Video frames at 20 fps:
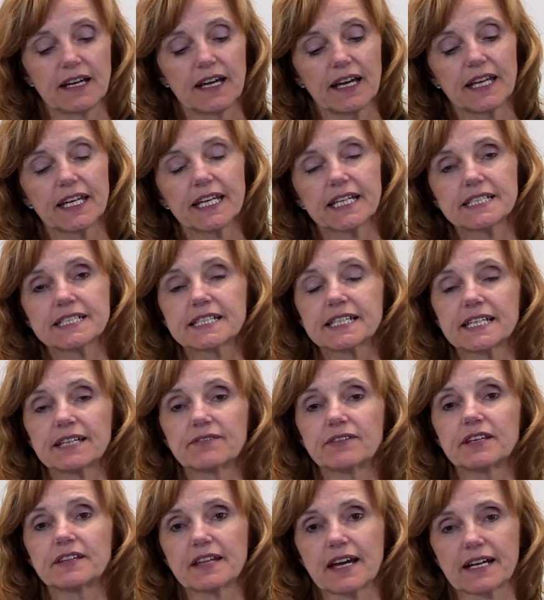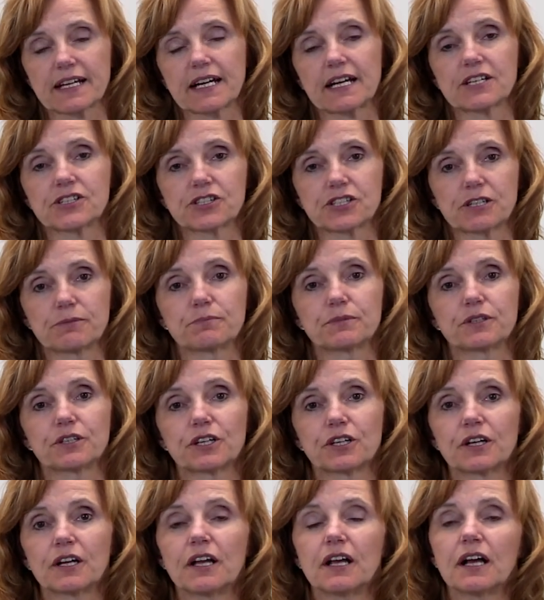and it's giving that
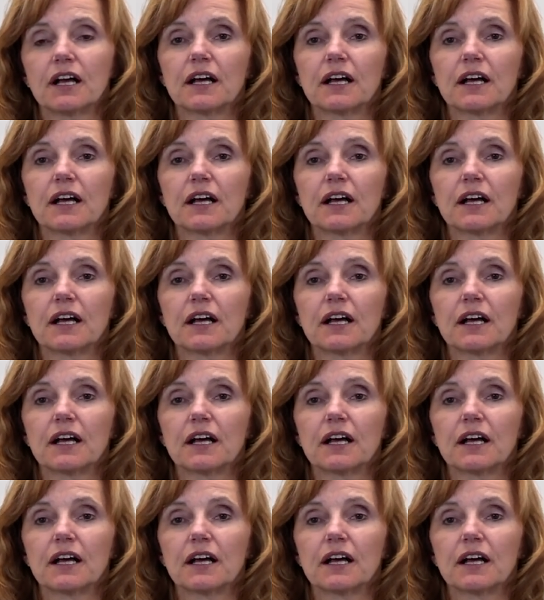customer